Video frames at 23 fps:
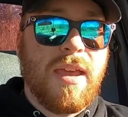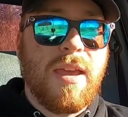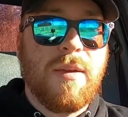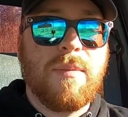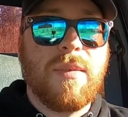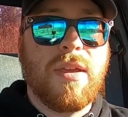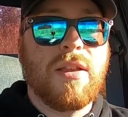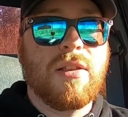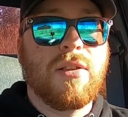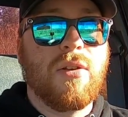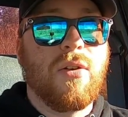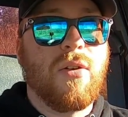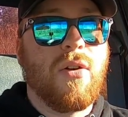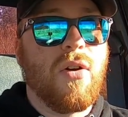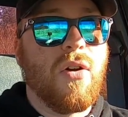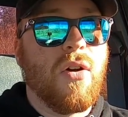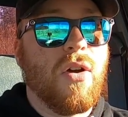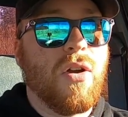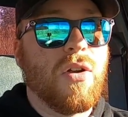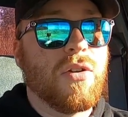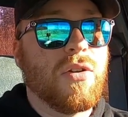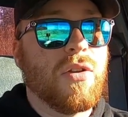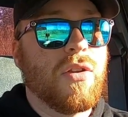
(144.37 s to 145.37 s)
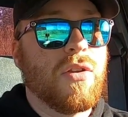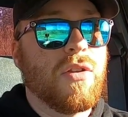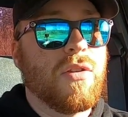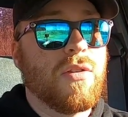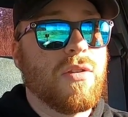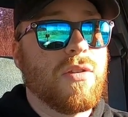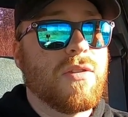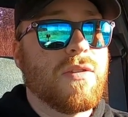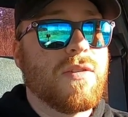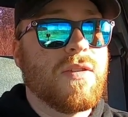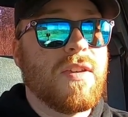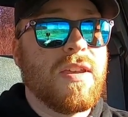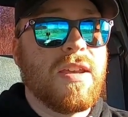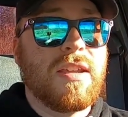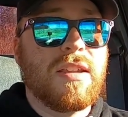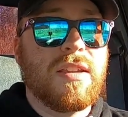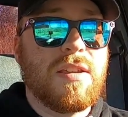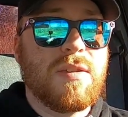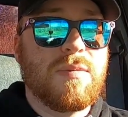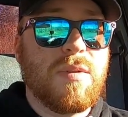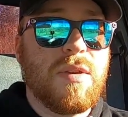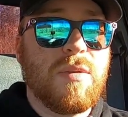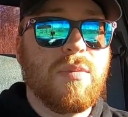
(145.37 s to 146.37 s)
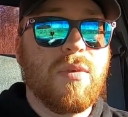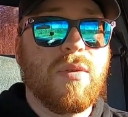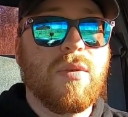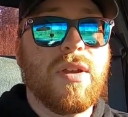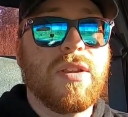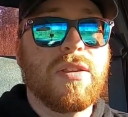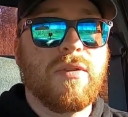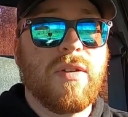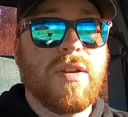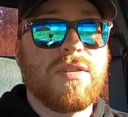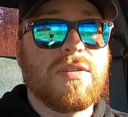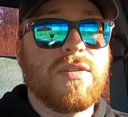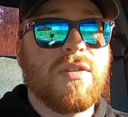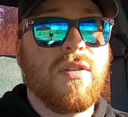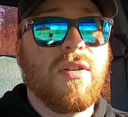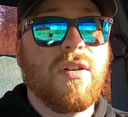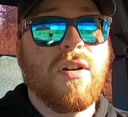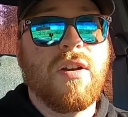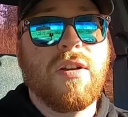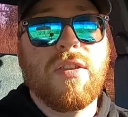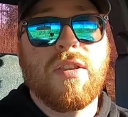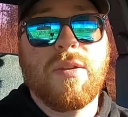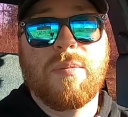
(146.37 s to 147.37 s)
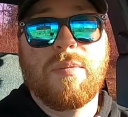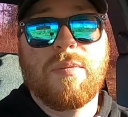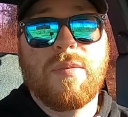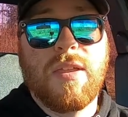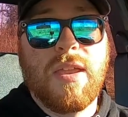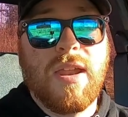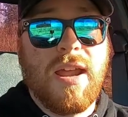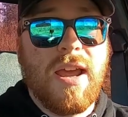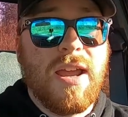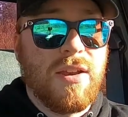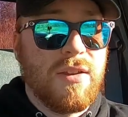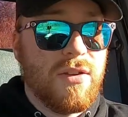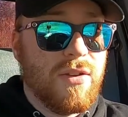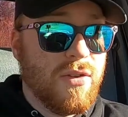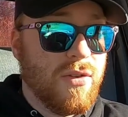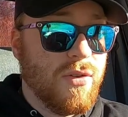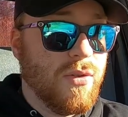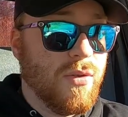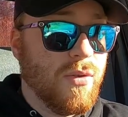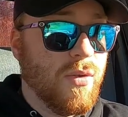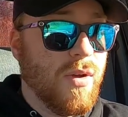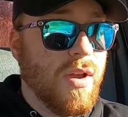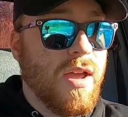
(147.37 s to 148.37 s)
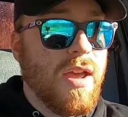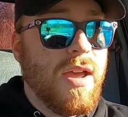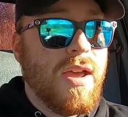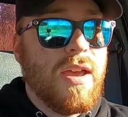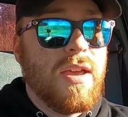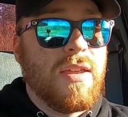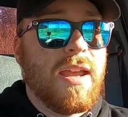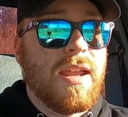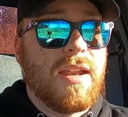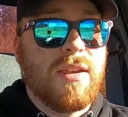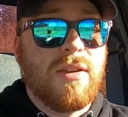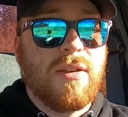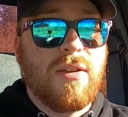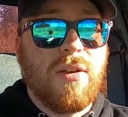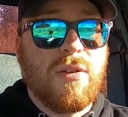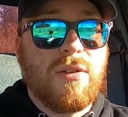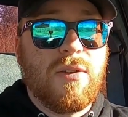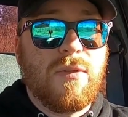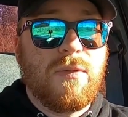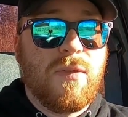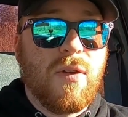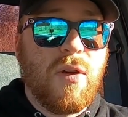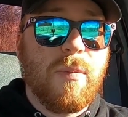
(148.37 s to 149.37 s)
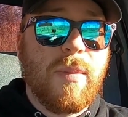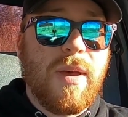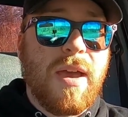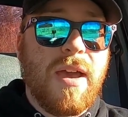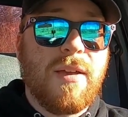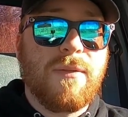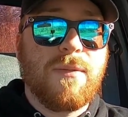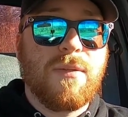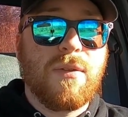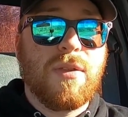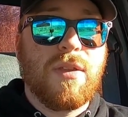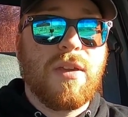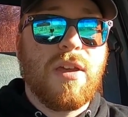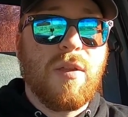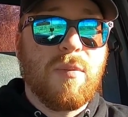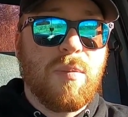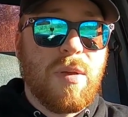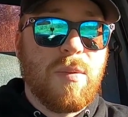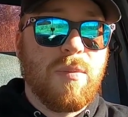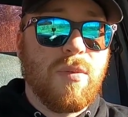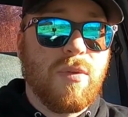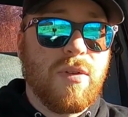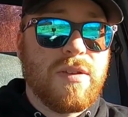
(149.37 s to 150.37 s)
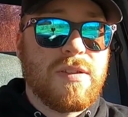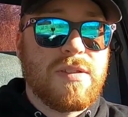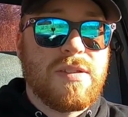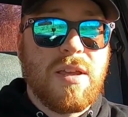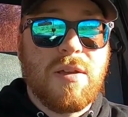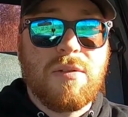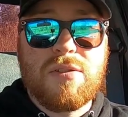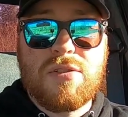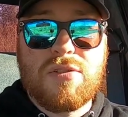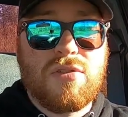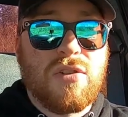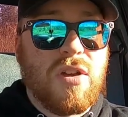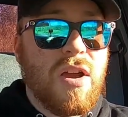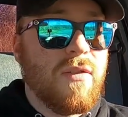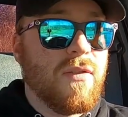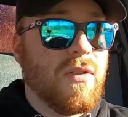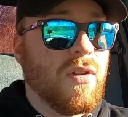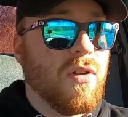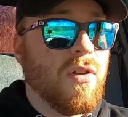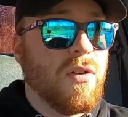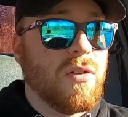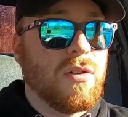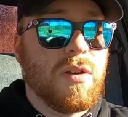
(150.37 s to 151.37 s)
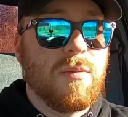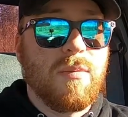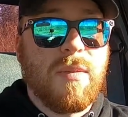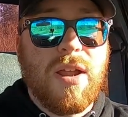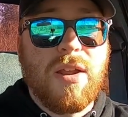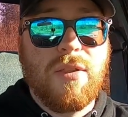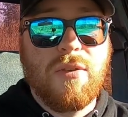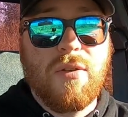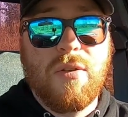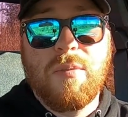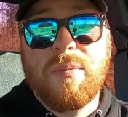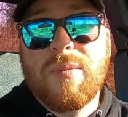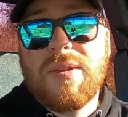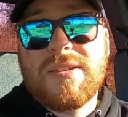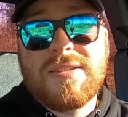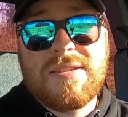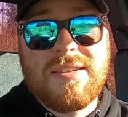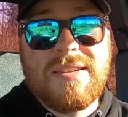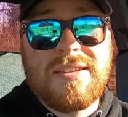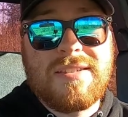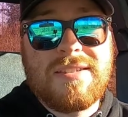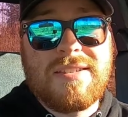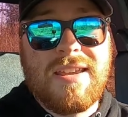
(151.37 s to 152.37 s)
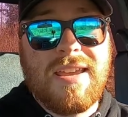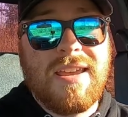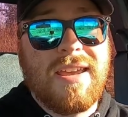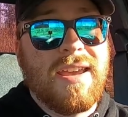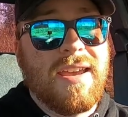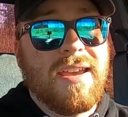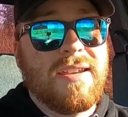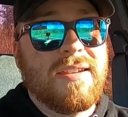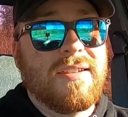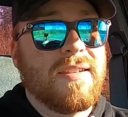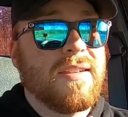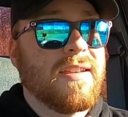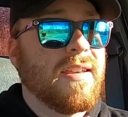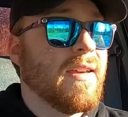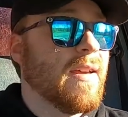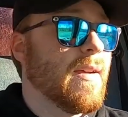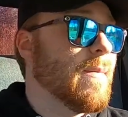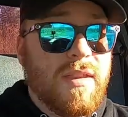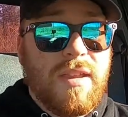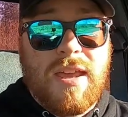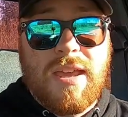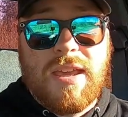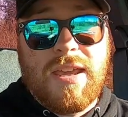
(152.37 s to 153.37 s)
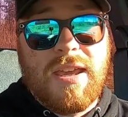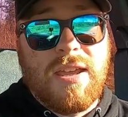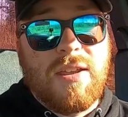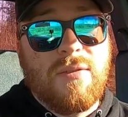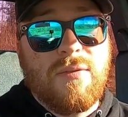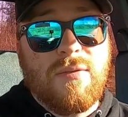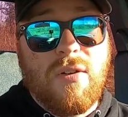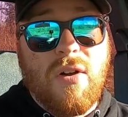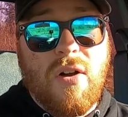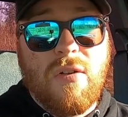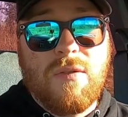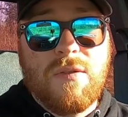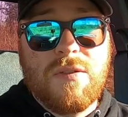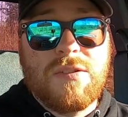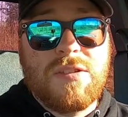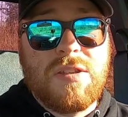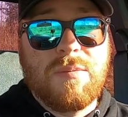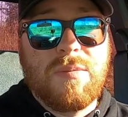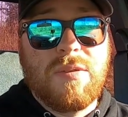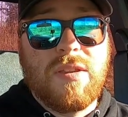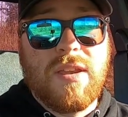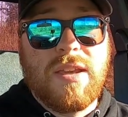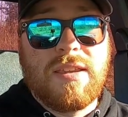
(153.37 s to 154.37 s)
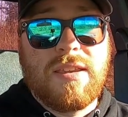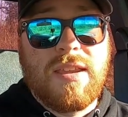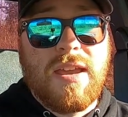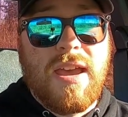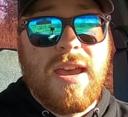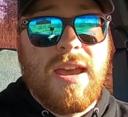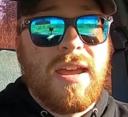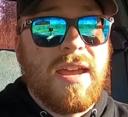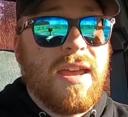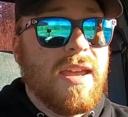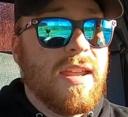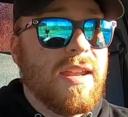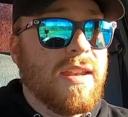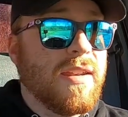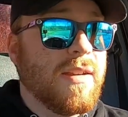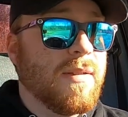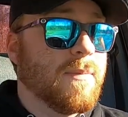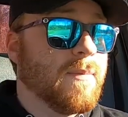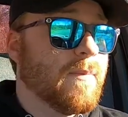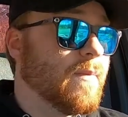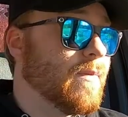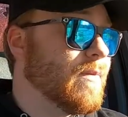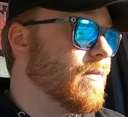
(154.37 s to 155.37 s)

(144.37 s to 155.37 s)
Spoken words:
a little hard seeing these people in the race car that I knew. And you feel bad for the other people because they were just driving along minding their own business, and they get involved in something like that. And